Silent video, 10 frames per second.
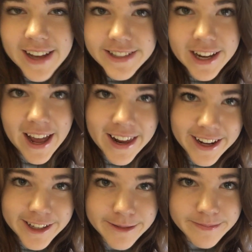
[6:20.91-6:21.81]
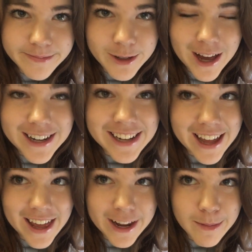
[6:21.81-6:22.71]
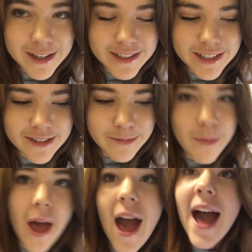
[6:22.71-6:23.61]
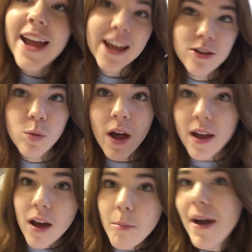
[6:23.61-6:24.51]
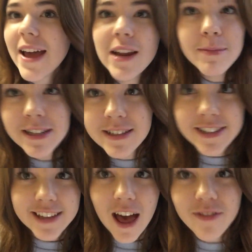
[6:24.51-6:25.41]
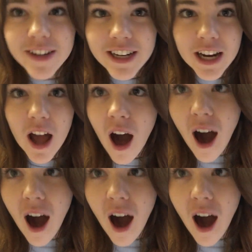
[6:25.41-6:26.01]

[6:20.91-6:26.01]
I just got a headache, so I had to take headache medicine. And guess what? My headache medicine has caffeine in it